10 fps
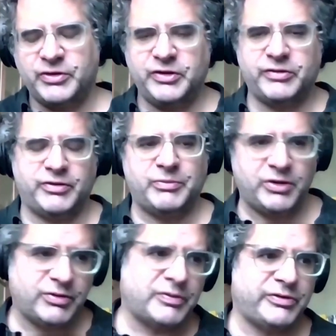and this i
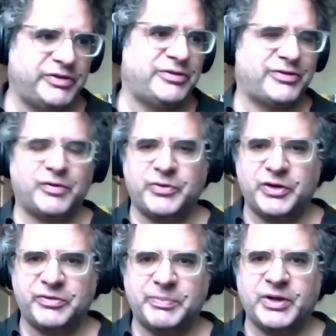mean obviously it's
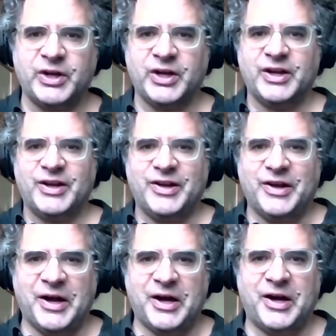obvious but
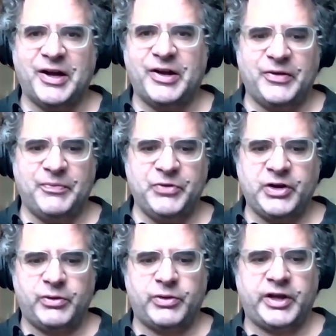uh, you
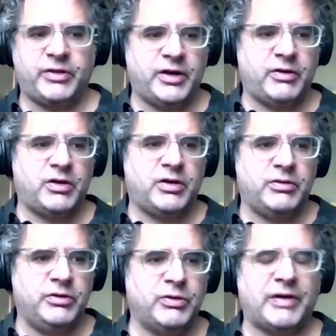know, like there
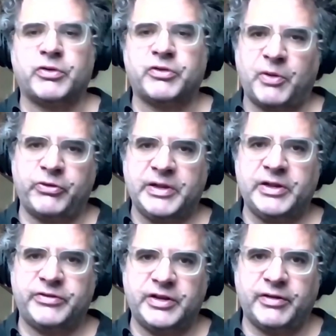are, you have a
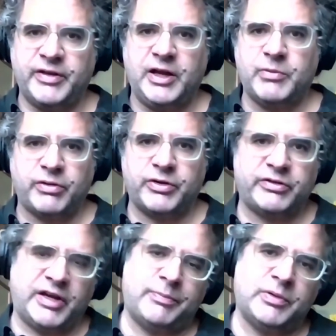responsibility to them and
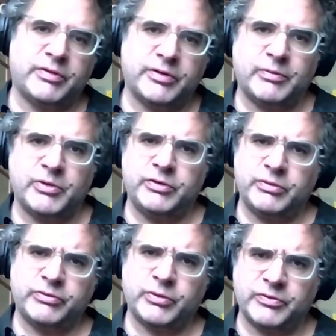things happen to them and
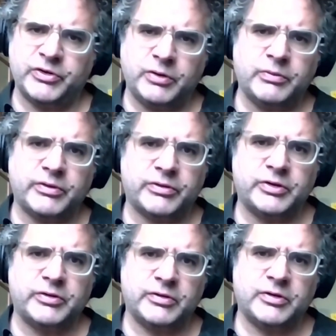you sort of deal with
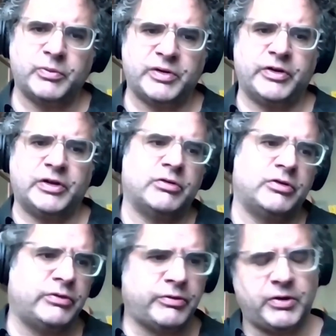things. You know, we've
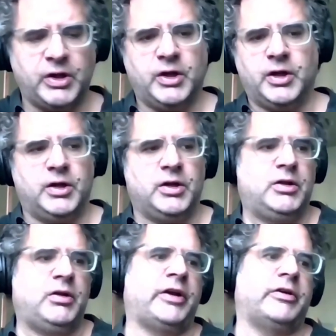introduced,
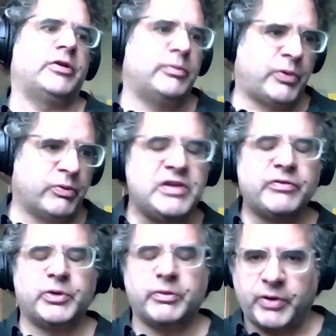I don't know,
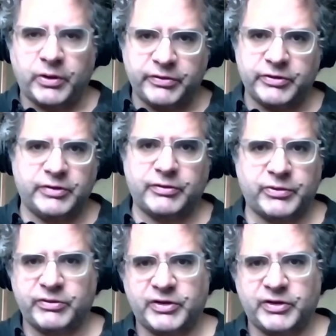bereavement policies, for